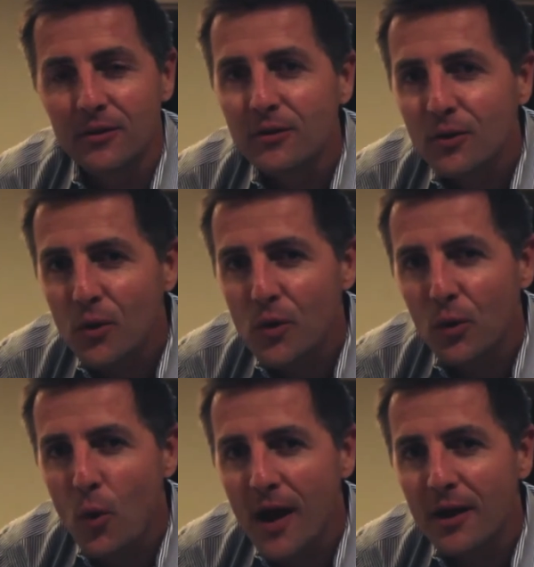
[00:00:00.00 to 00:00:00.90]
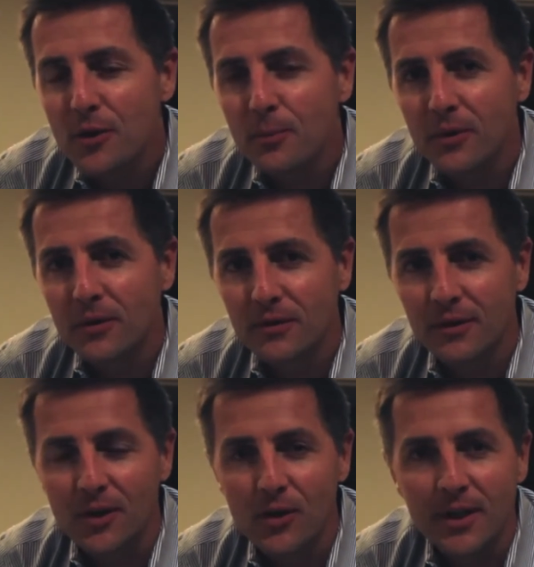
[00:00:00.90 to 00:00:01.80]
"Saul, why are you
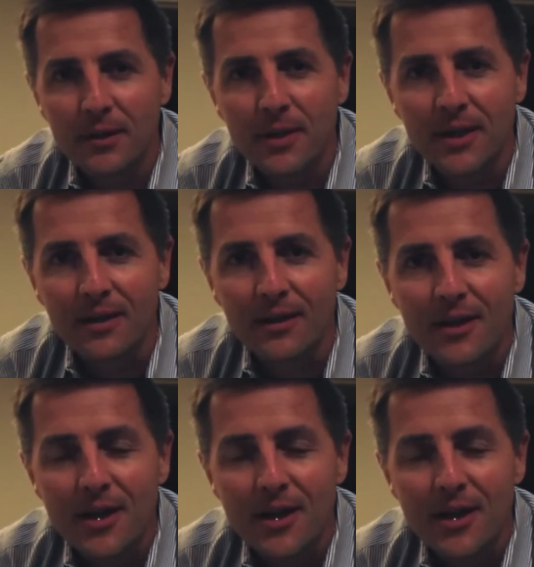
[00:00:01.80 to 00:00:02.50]
persecuting me?"